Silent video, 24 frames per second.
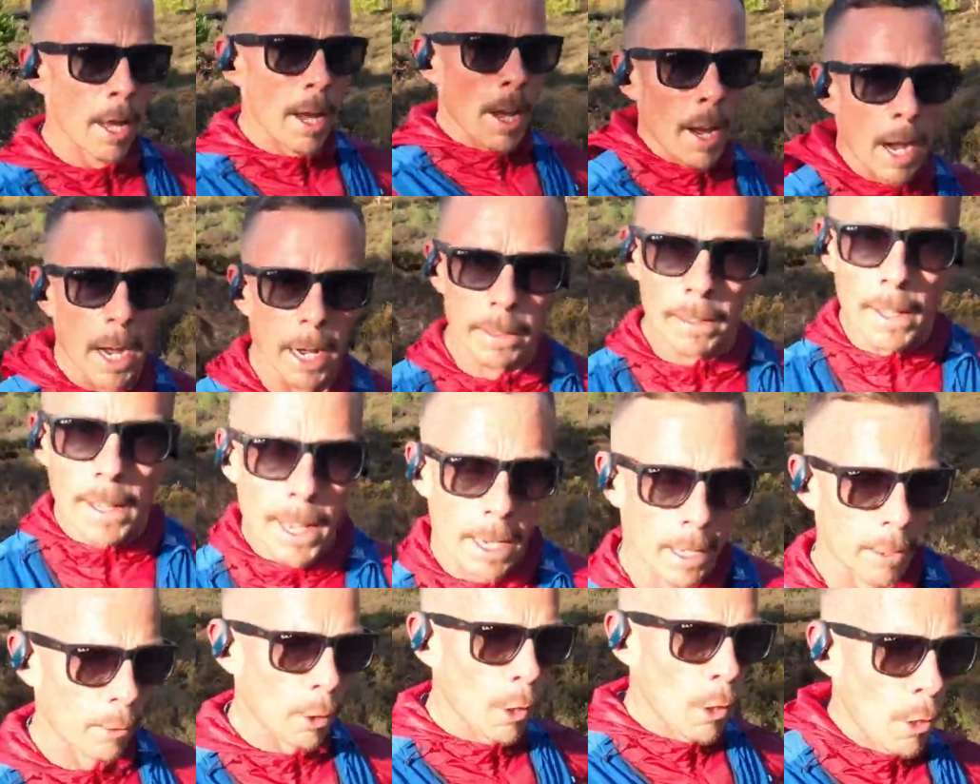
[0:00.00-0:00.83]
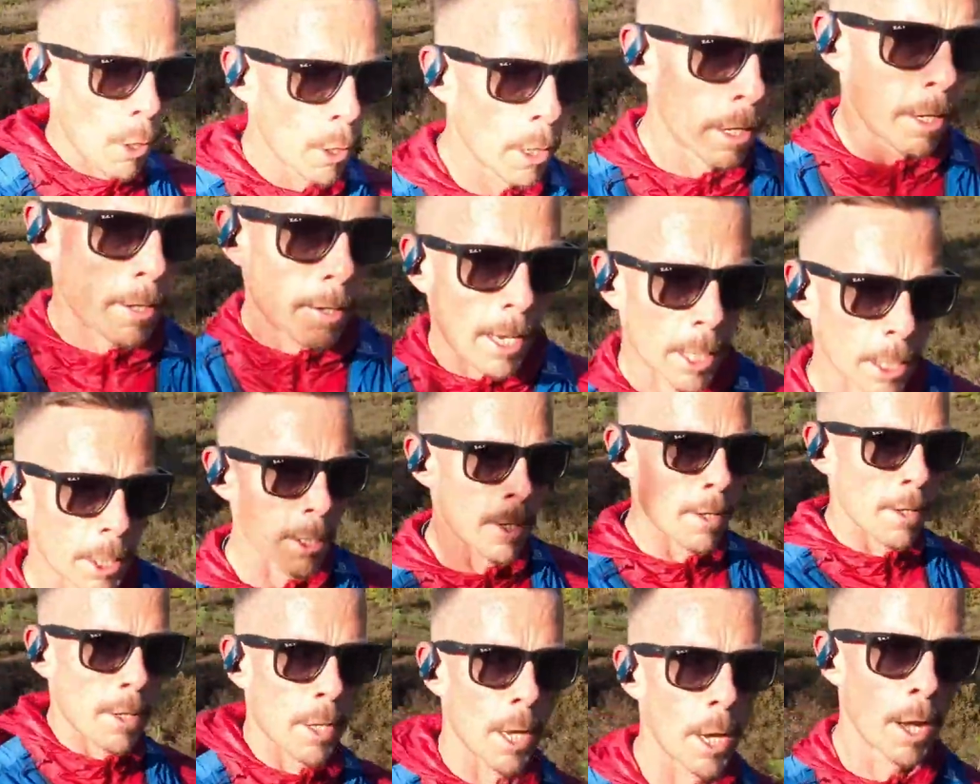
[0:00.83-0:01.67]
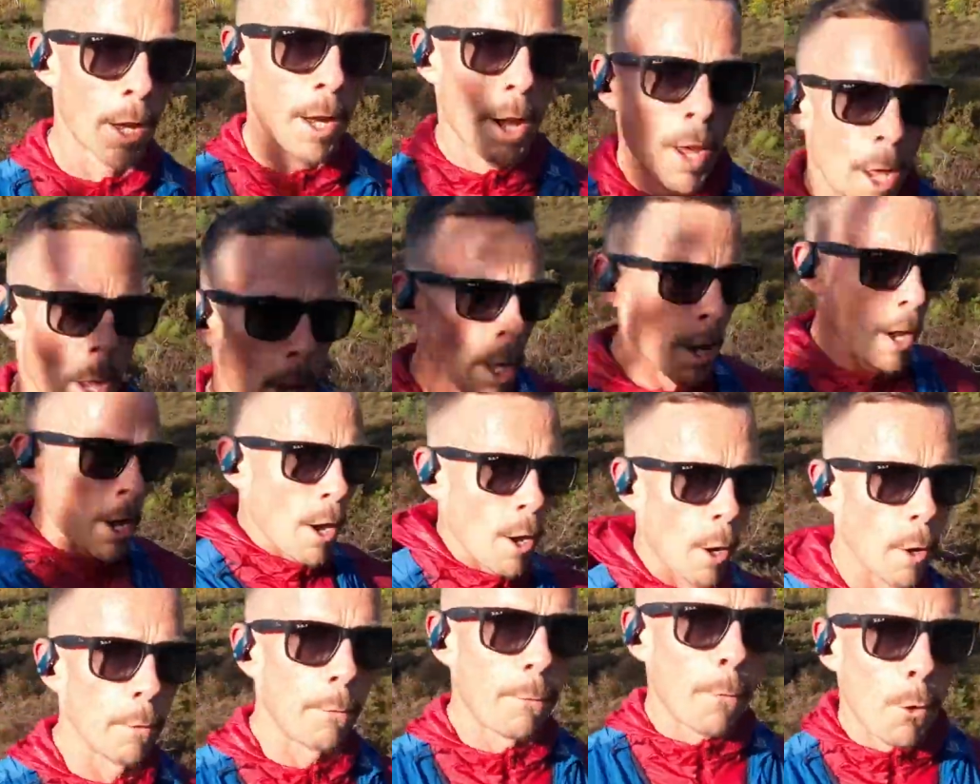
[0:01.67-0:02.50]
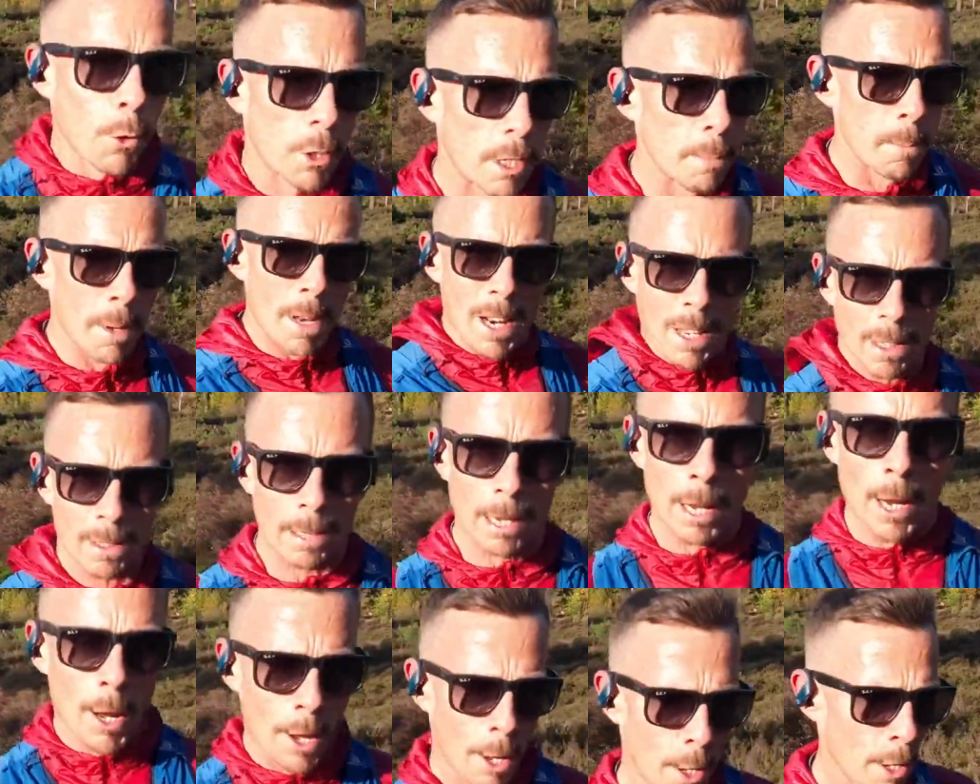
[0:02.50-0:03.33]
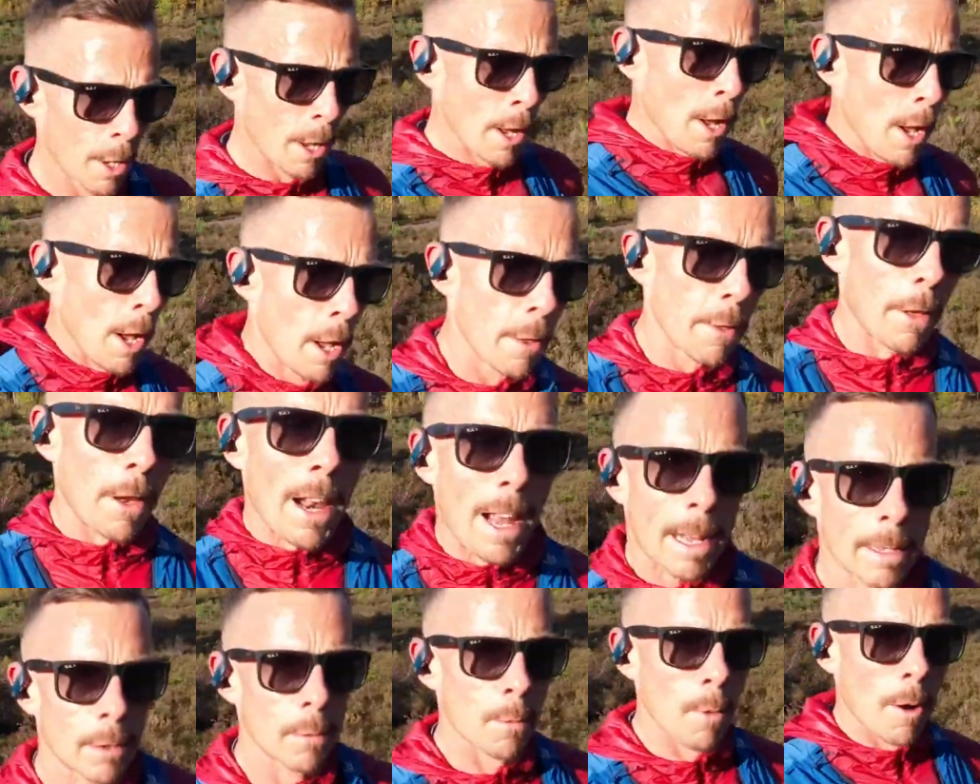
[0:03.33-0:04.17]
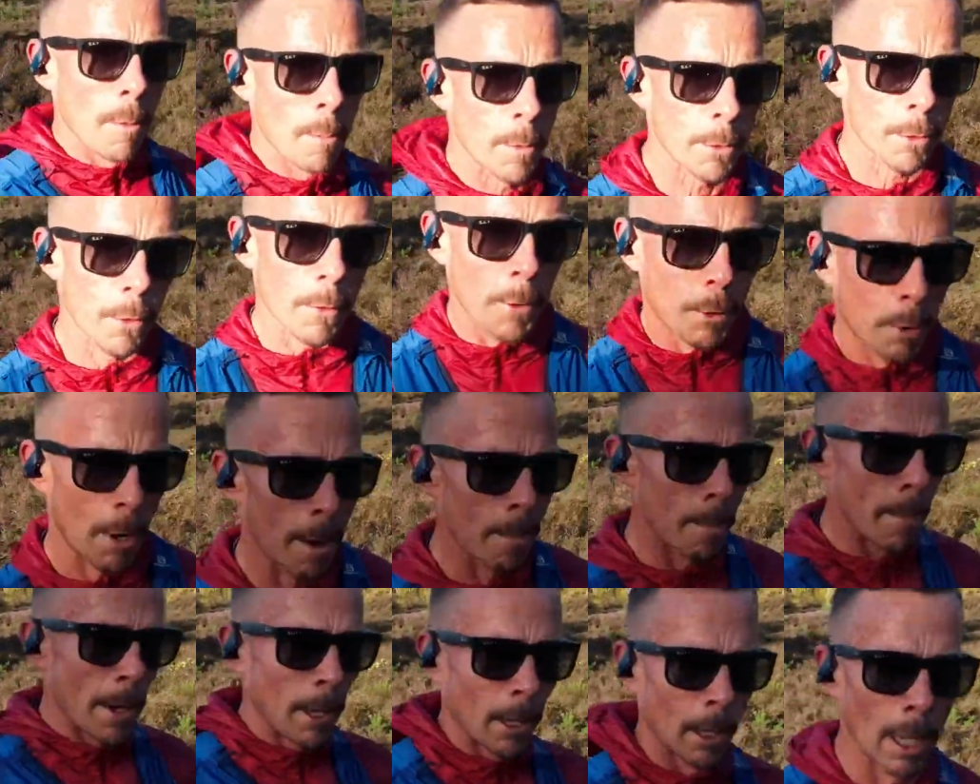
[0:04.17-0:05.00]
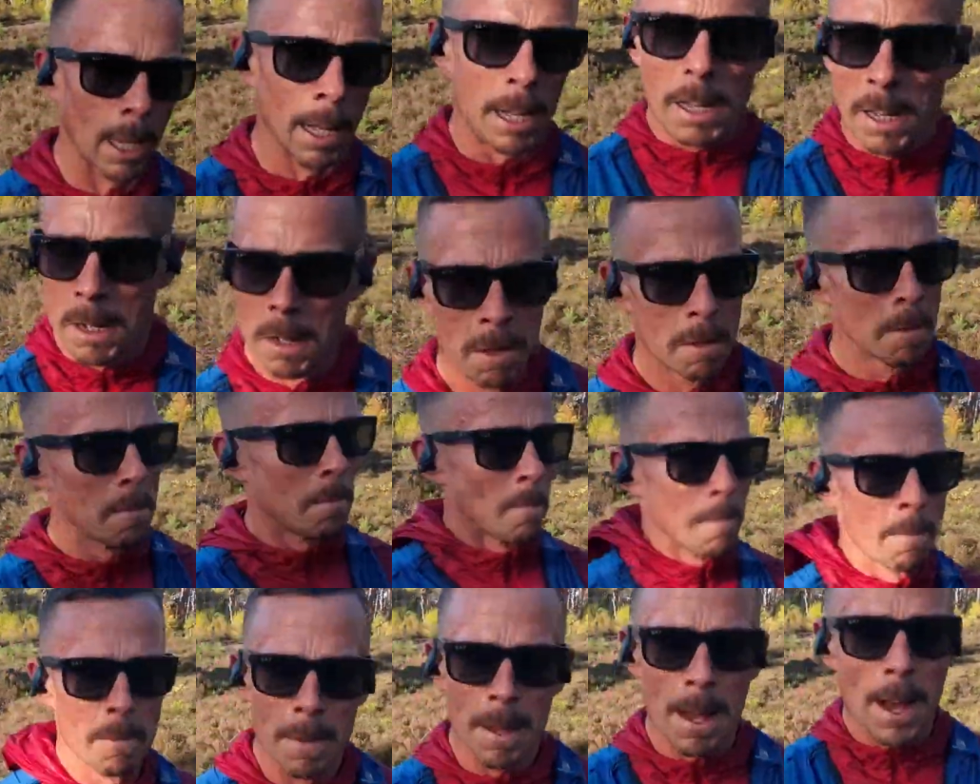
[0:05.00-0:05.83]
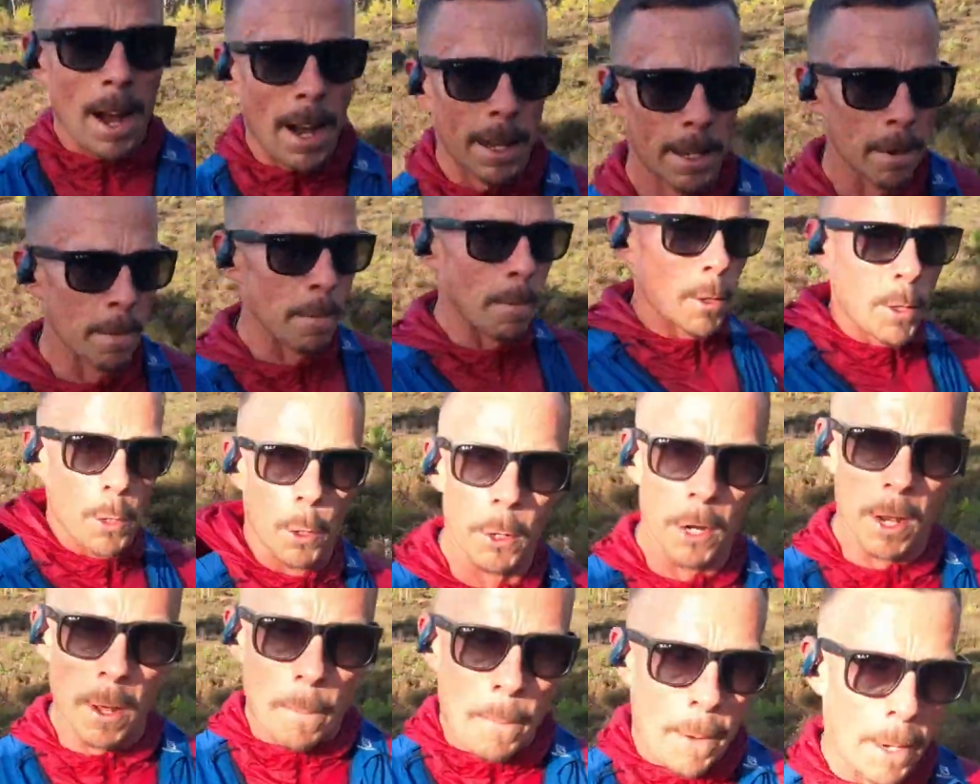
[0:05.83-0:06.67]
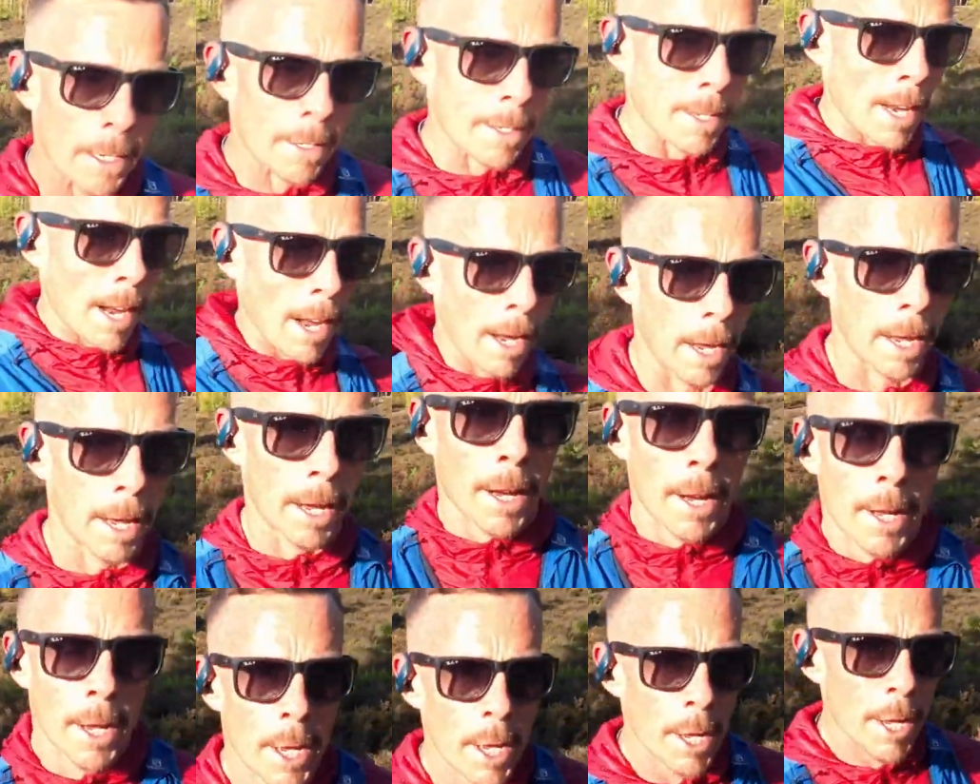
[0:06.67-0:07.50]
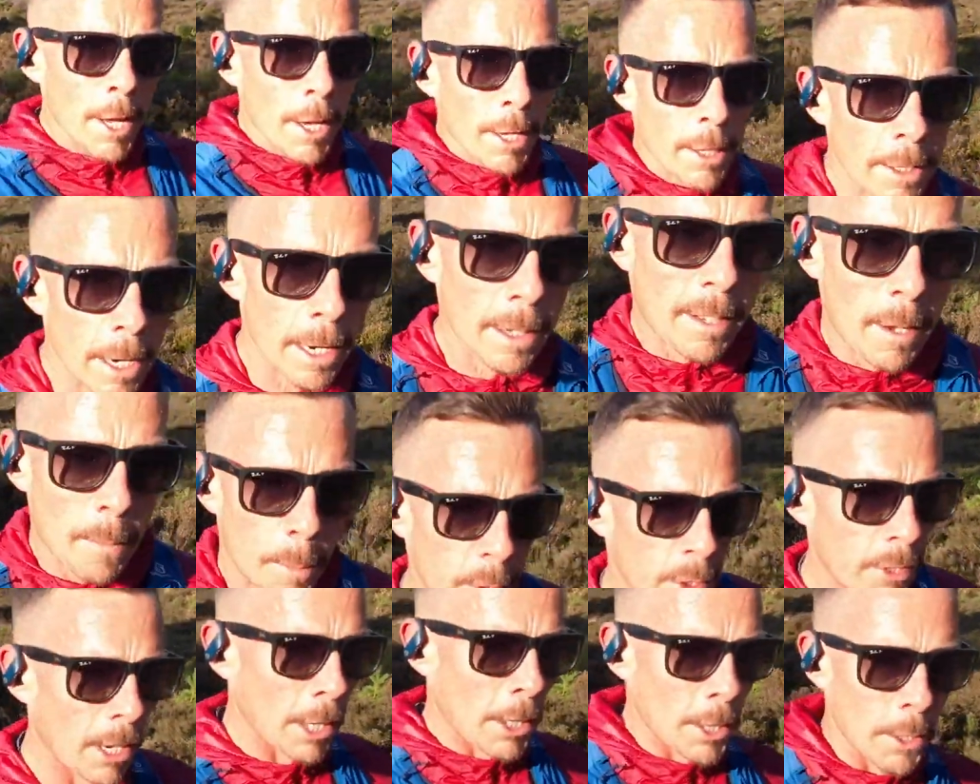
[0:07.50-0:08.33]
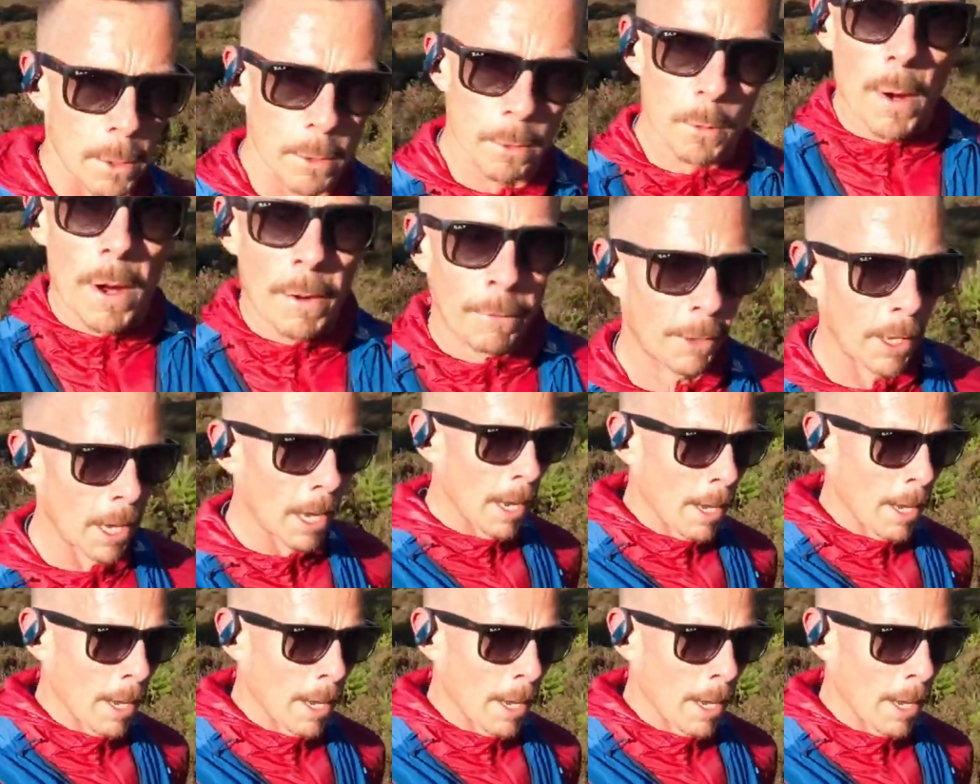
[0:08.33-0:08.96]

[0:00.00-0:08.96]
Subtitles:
I did get 2 sessions of 40 minutes. The last one was on the treadmill. I didn't record it, but nice simple session on Zwift.